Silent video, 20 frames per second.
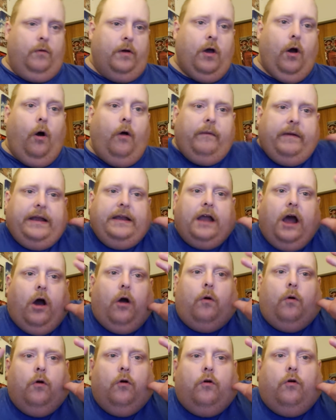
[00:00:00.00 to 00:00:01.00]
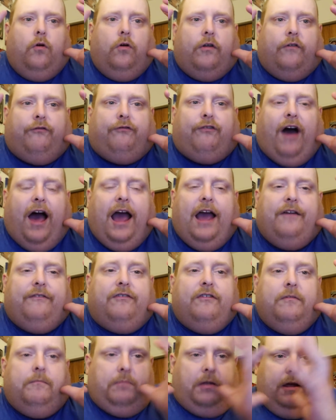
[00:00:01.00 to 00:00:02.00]
We already know who the
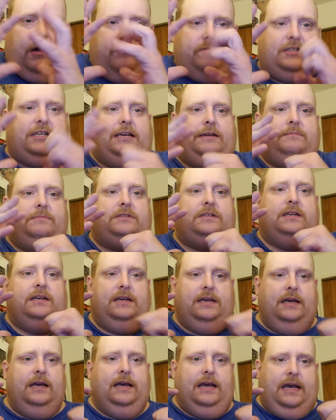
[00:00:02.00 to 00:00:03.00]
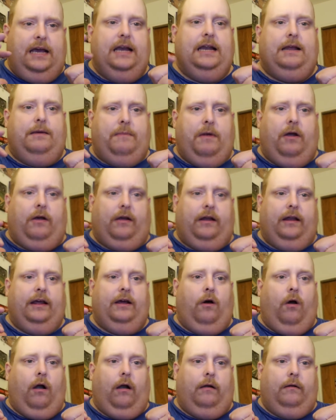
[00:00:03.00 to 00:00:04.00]
five playoff teams in the American
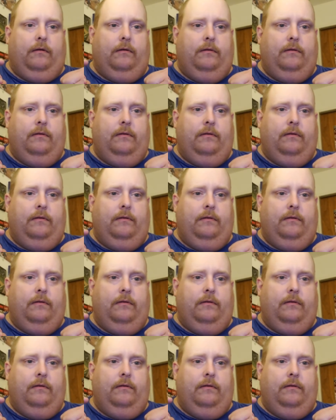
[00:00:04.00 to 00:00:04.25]
League are.